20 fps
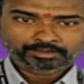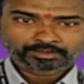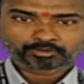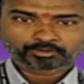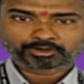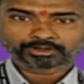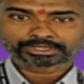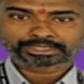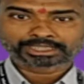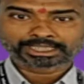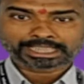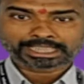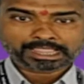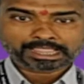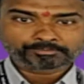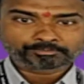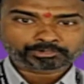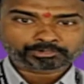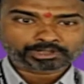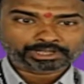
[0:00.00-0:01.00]
For the
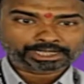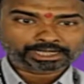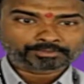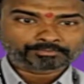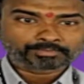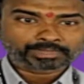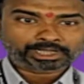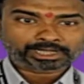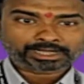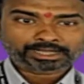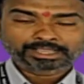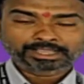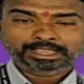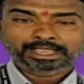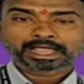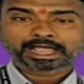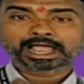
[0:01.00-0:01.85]
employee number,